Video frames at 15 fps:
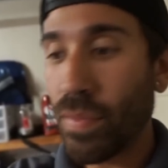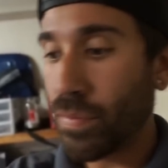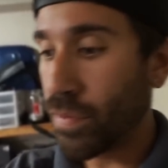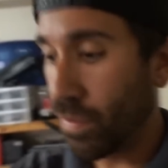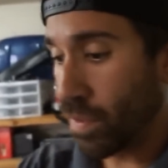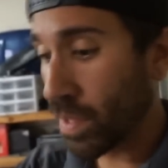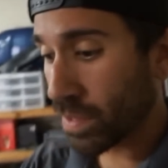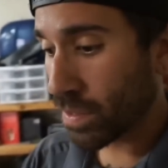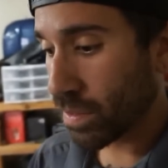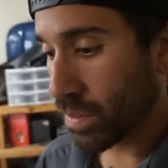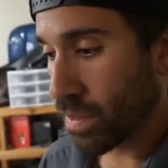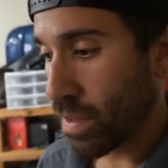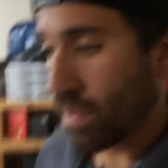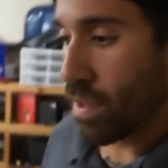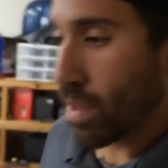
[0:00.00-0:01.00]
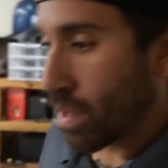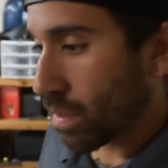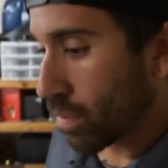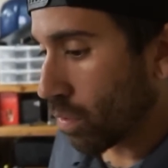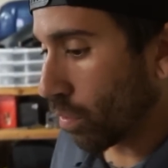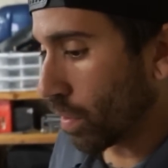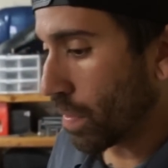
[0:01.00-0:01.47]
this.
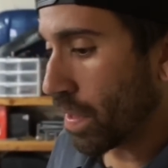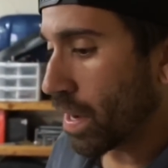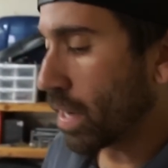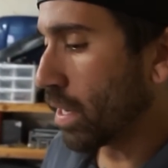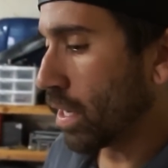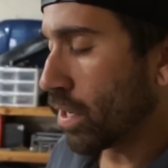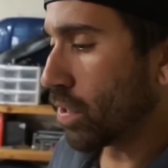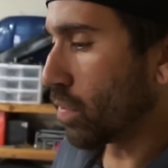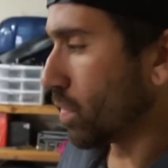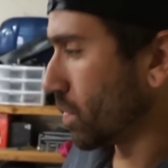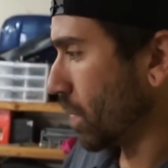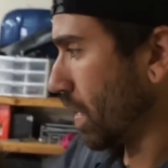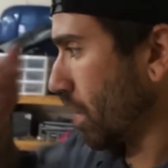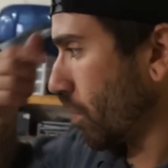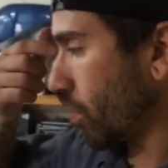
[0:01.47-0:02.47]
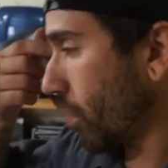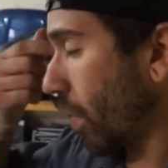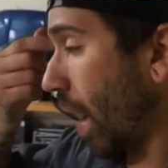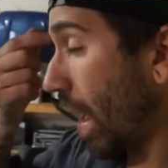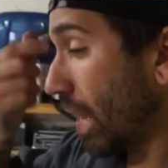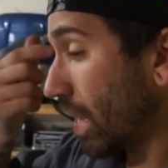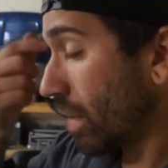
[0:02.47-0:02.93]
The only thing I need to do is make a
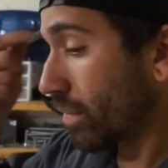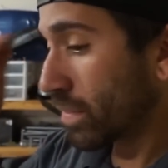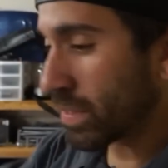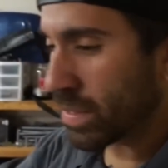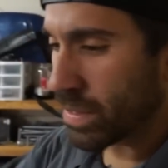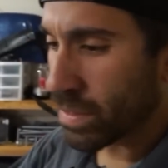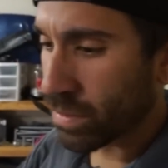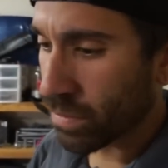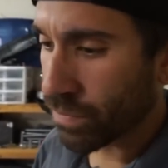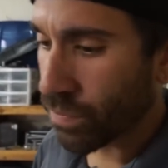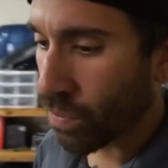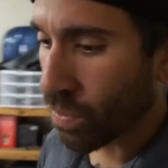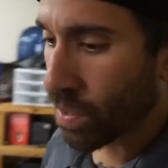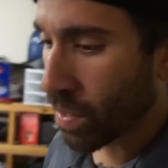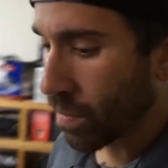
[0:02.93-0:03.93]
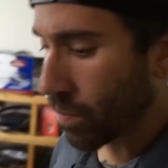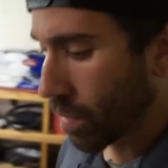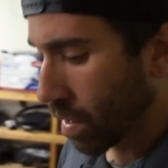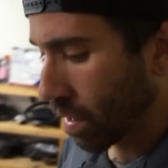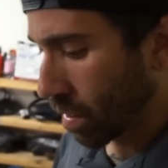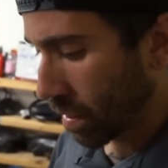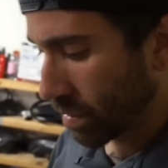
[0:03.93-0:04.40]
bracket still for it
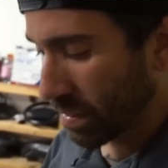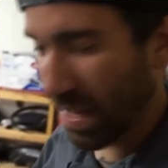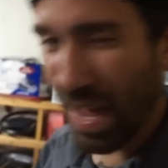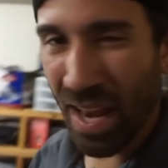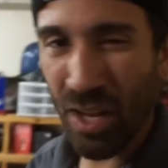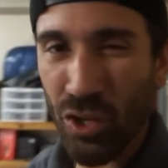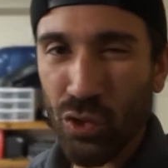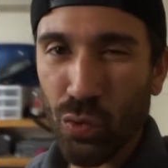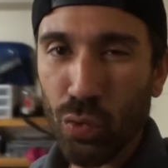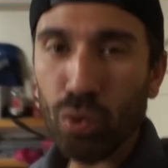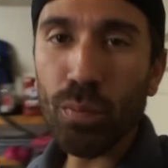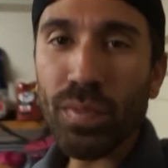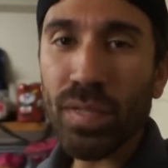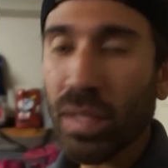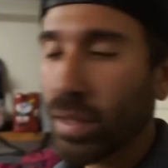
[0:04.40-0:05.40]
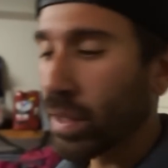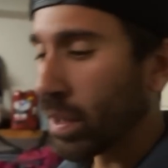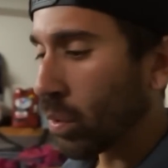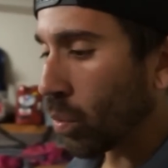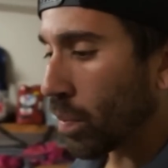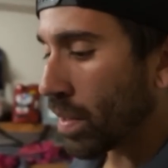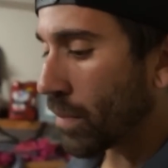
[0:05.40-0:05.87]
because it kind of droops a
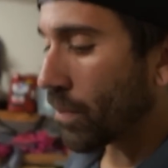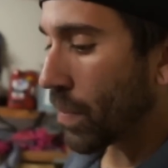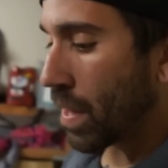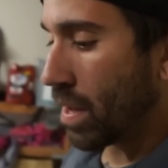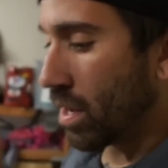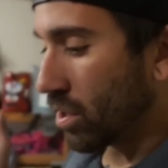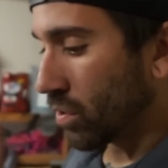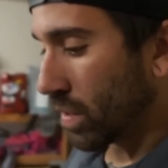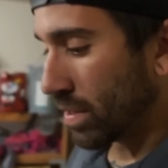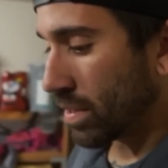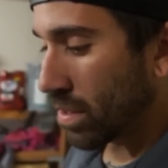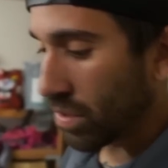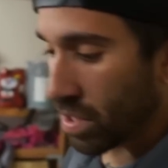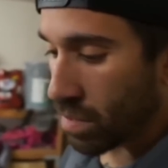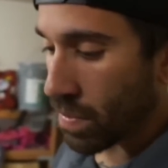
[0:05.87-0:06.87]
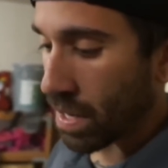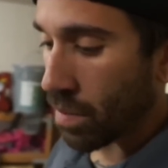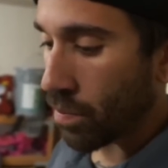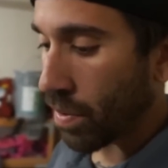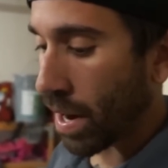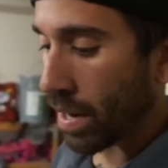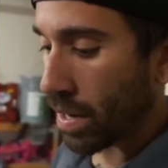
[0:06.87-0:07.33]
little bit. So I still need to make a
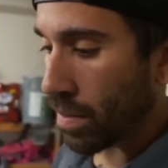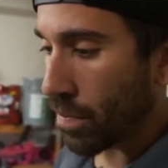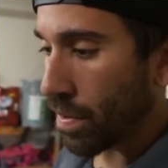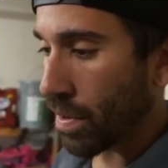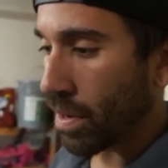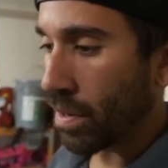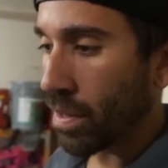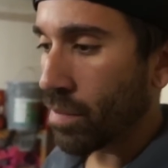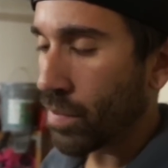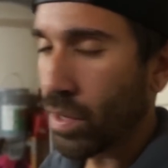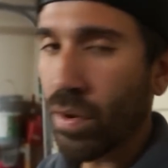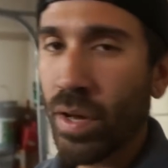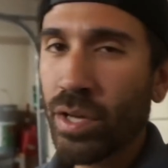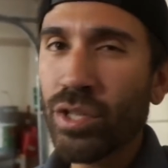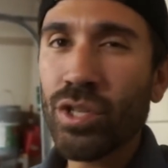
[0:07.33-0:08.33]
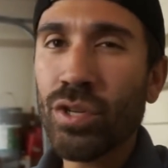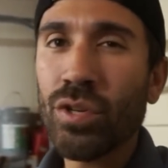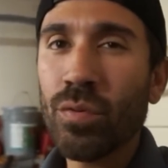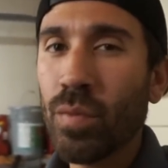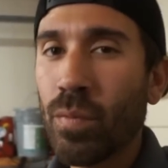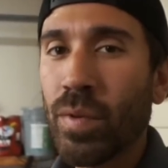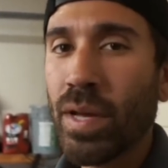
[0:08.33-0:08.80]
bracket, but let me go ahead and show you what we